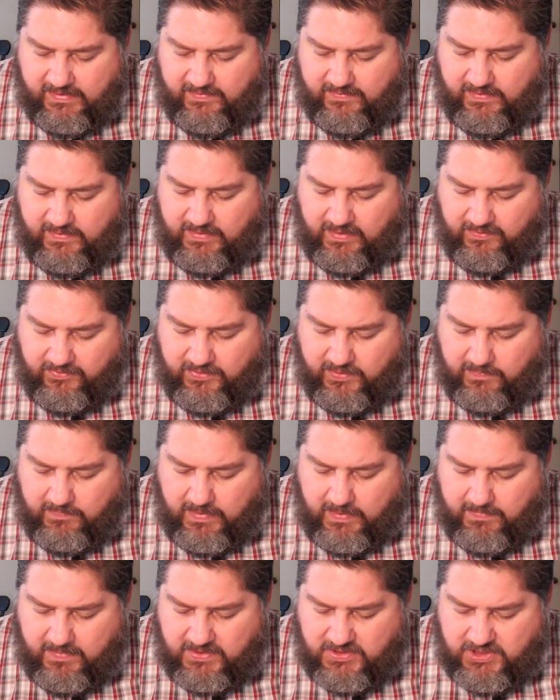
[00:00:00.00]
that nothing
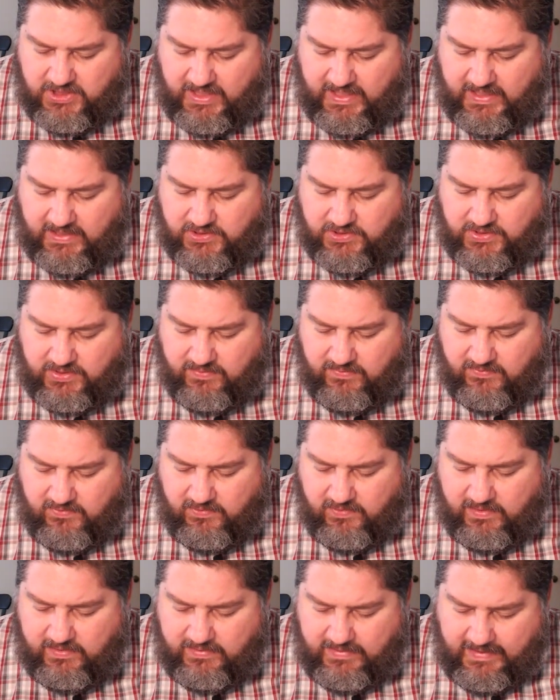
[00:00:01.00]
may be changed
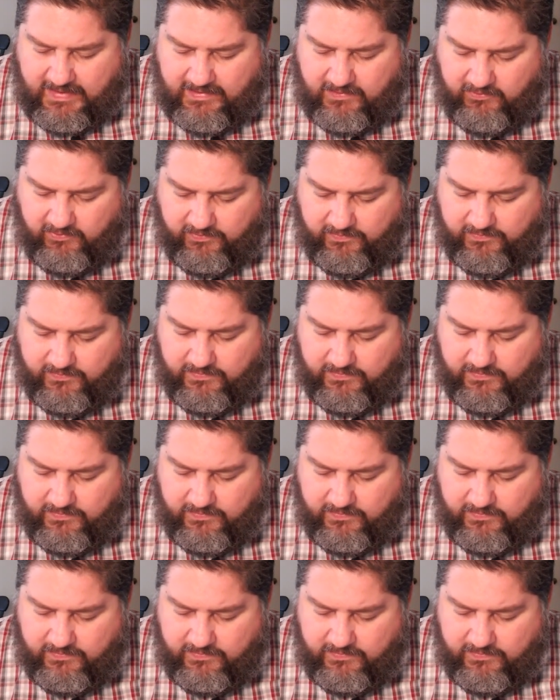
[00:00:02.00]
concerning Daniel.